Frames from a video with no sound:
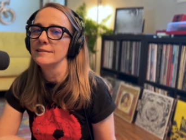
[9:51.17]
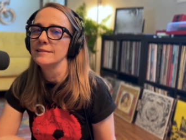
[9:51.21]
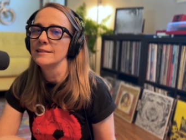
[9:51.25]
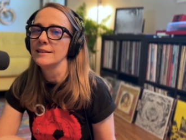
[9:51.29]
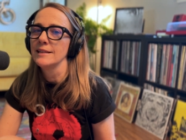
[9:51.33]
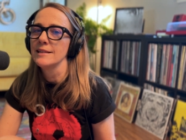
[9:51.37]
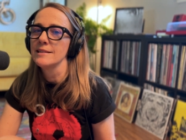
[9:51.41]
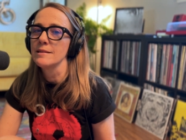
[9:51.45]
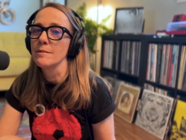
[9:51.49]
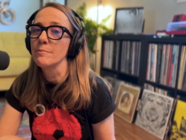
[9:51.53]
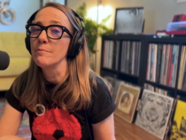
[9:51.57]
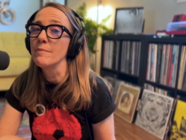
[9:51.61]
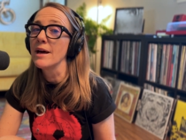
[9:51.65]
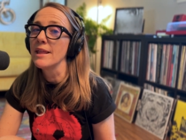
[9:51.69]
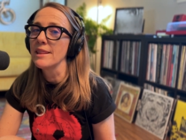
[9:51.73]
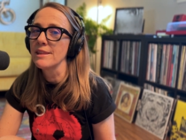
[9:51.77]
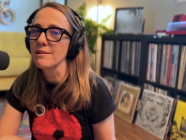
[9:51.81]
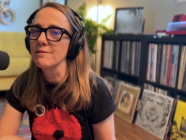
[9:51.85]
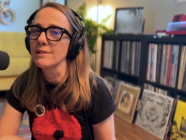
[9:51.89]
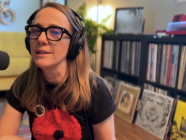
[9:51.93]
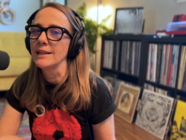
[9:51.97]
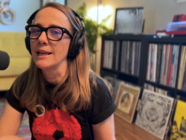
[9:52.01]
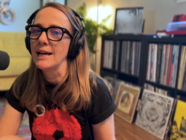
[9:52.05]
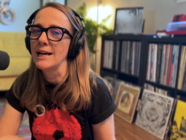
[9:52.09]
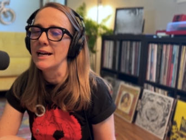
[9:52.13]
There's a
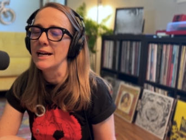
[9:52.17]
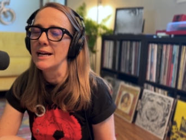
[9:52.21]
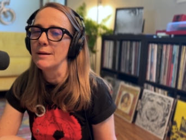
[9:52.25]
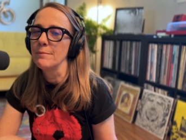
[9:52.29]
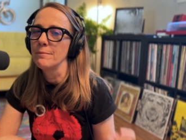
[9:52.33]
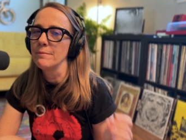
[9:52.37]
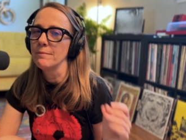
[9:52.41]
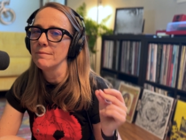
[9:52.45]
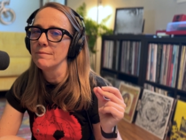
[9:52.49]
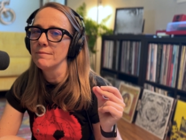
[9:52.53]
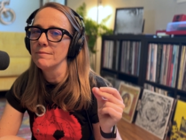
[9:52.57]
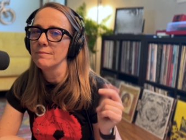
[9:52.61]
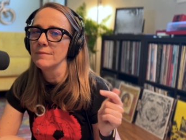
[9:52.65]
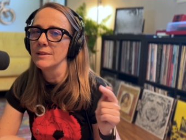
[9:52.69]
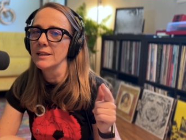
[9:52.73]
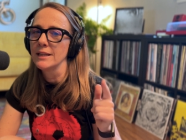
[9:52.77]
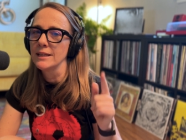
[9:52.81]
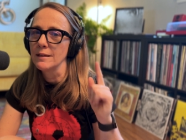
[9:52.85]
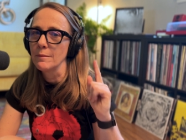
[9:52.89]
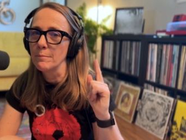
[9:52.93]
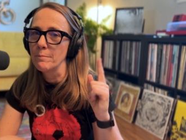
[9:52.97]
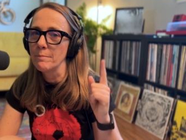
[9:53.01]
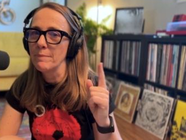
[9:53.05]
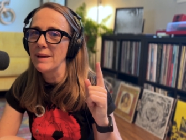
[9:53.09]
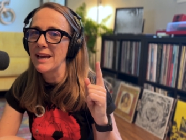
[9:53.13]
mother alarm,
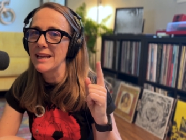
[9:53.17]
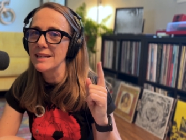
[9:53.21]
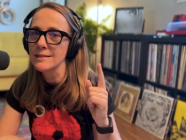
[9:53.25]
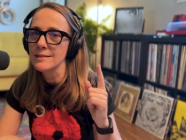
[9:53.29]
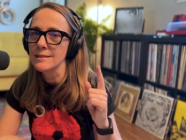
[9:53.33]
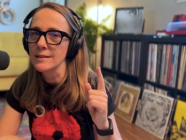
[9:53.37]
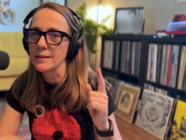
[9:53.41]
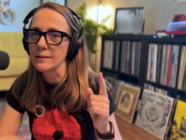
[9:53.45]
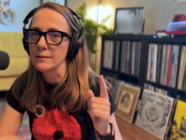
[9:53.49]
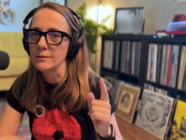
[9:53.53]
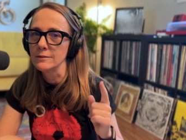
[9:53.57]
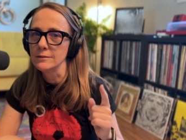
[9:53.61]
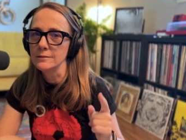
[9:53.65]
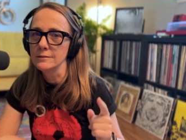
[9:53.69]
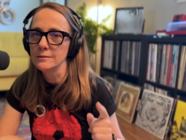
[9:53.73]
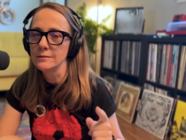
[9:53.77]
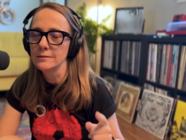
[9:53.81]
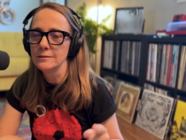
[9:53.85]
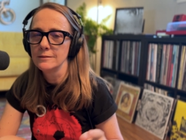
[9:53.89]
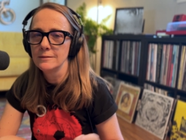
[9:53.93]
like a bat signal.